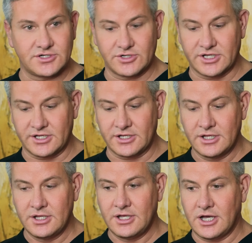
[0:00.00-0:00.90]
are getting
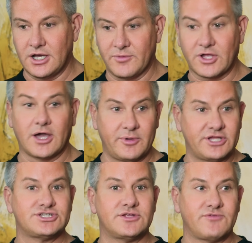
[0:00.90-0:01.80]
the
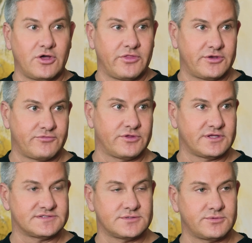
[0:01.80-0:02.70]
combination of all the different
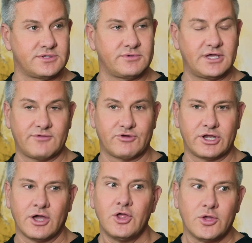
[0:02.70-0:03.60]
things that we have right
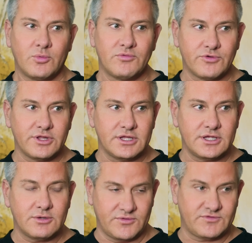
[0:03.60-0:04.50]
now.
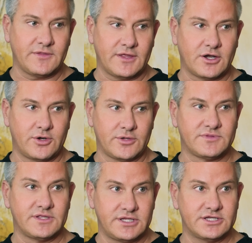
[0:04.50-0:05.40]
We've done that already with
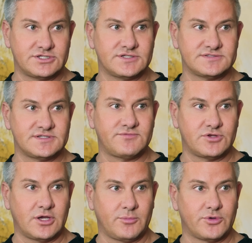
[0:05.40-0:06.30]
the Neogen and seen
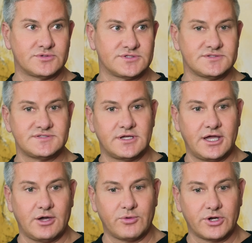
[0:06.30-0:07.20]
phenomenal results. Now,
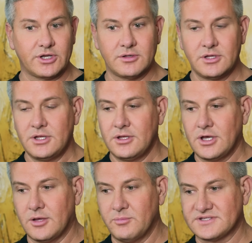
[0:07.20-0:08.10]
how we're going
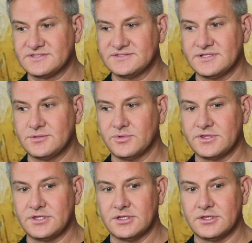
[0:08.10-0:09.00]
to mix this in
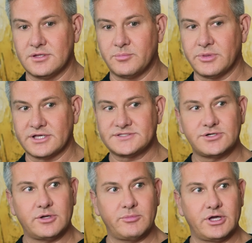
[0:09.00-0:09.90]
with the
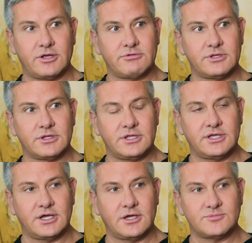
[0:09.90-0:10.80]
PLEXR, I'm not really
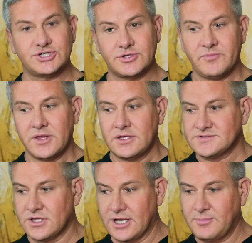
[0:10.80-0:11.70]
sure.
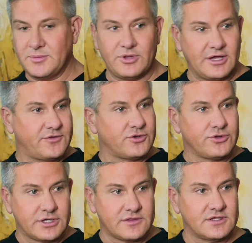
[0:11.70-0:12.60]
So a lot of people out there
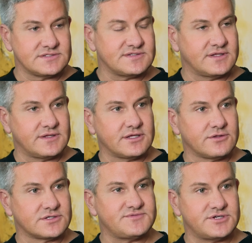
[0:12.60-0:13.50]
look at this and they think it
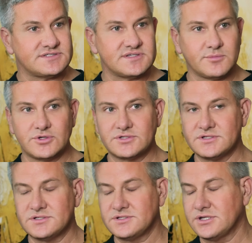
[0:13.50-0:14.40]
looks very similar
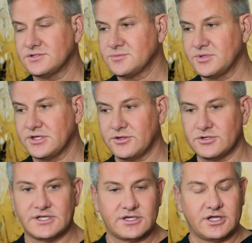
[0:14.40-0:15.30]
to some of the other
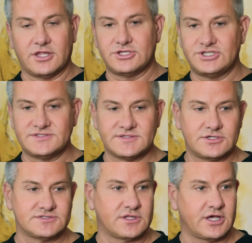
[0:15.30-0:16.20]
technologies, and
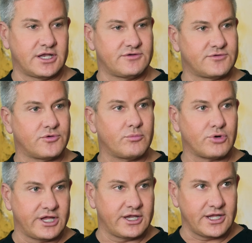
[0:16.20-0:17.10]
there's a lot of different
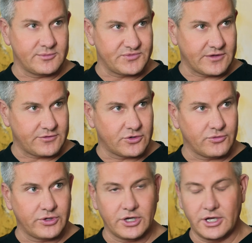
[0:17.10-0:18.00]
brand names out there
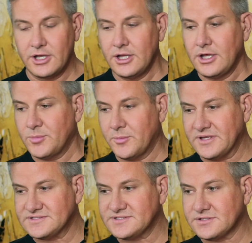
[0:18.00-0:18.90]
going on. But
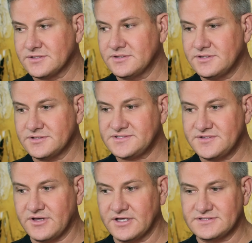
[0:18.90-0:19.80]
basically, this
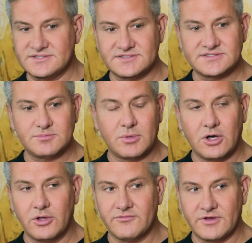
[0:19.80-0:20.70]
device is a
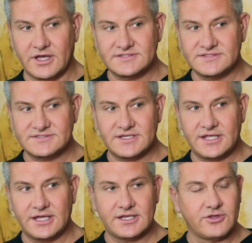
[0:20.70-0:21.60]
small device. It's a
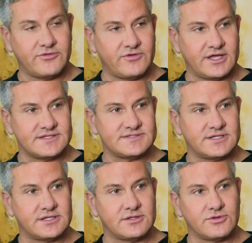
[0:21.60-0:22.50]
handheld device, and
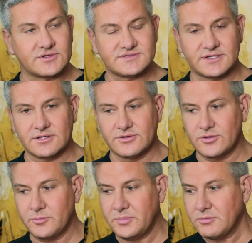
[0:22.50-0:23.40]
it looks like a
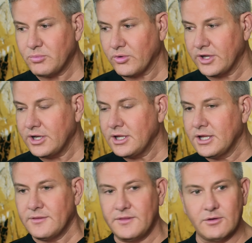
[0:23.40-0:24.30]
little pinpoint
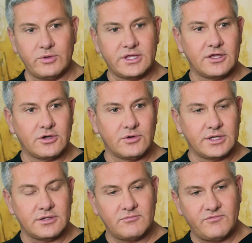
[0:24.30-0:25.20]
that we can go in
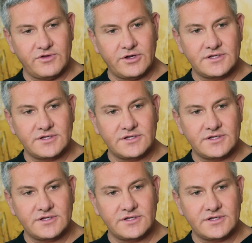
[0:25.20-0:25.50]
and very